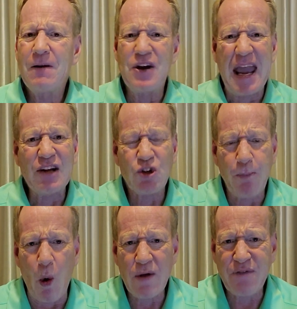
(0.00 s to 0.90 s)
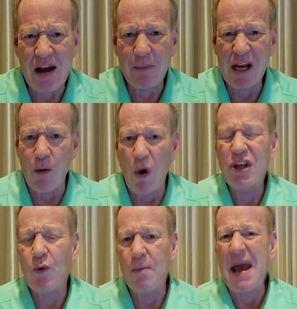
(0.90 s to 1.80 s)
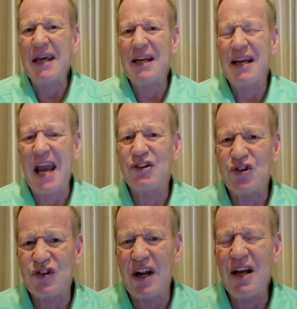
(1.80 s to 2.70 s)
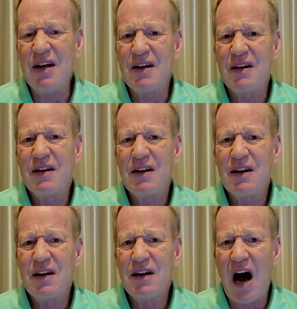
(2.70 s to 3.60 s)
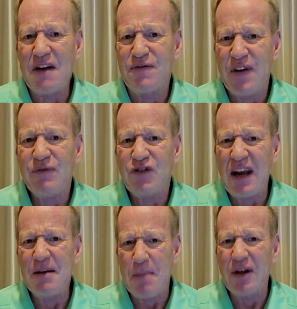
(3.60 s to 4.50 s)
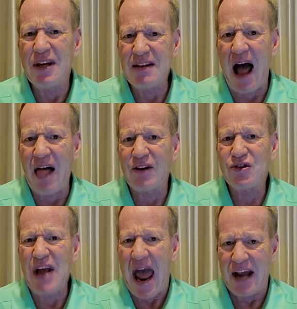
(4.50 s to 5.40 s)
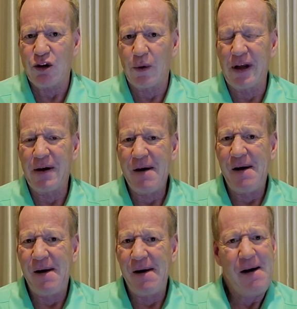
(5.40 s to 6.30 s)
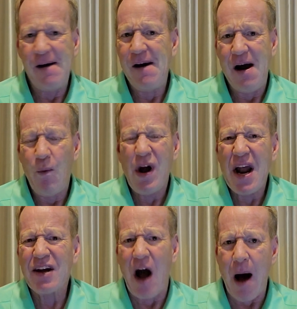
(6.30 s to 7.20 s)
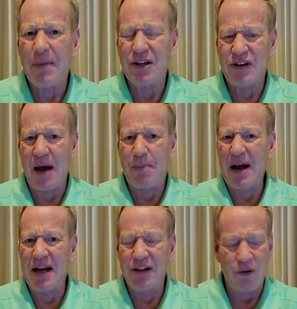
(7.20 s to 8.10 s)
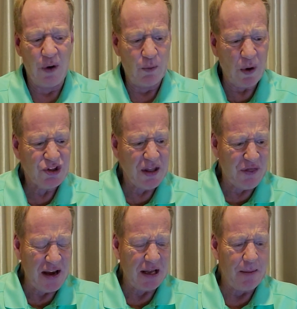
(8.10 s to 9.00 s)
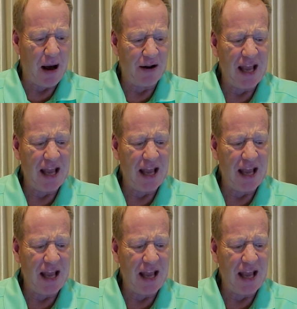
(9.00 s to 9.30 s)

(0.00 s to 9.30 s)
You can't support a family on what you were making in Kansas City on $15 million annually. What kind of comment is that by Andy Reid? What's he thinking about?